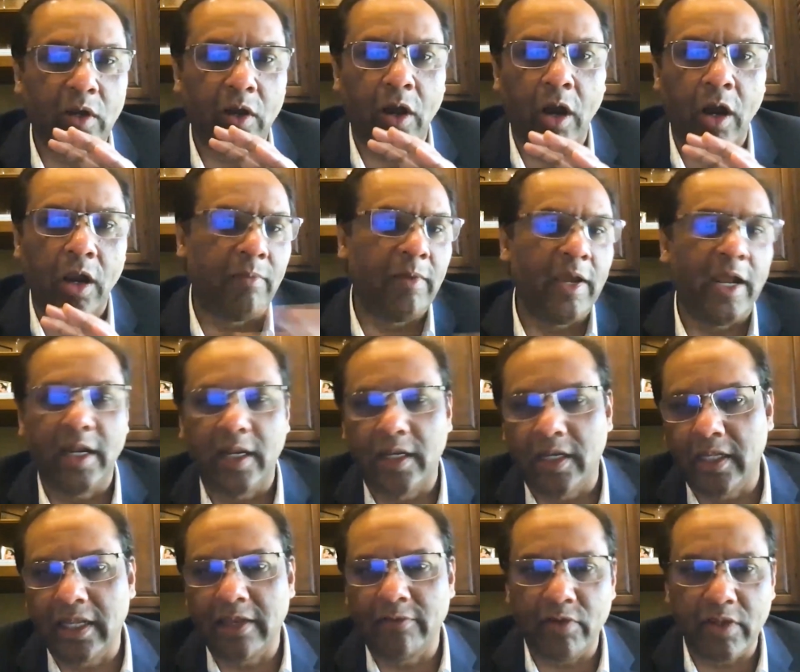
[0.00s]

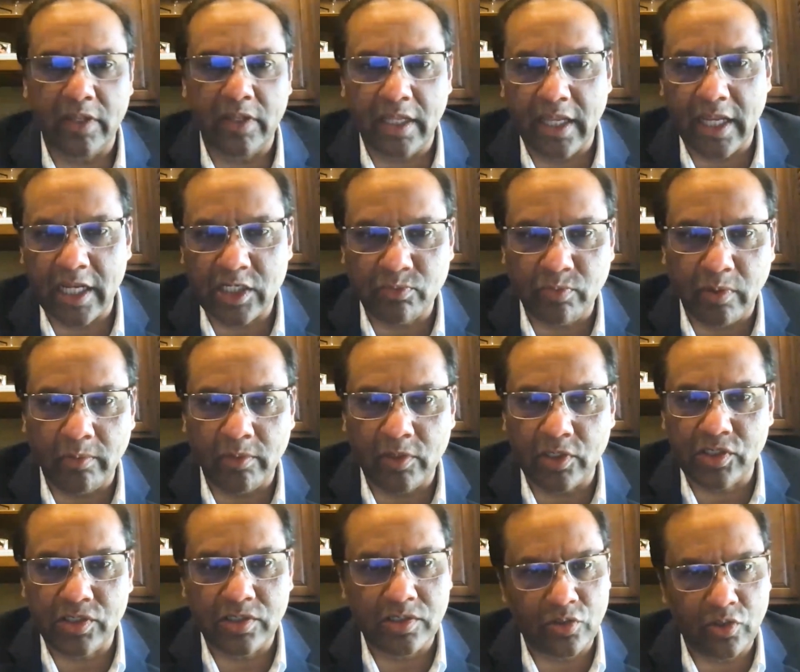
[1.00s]
Automatically, everything gets
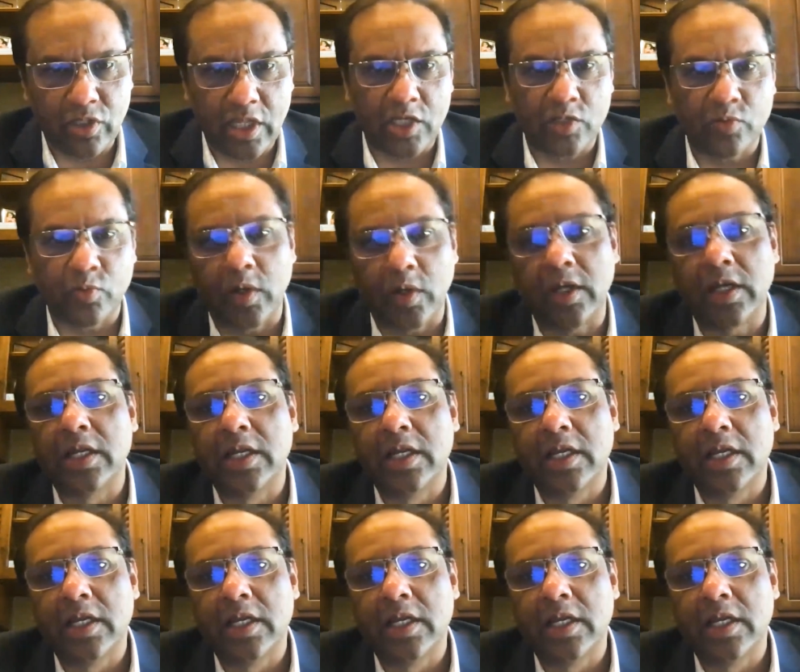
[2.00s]
published. So that's one.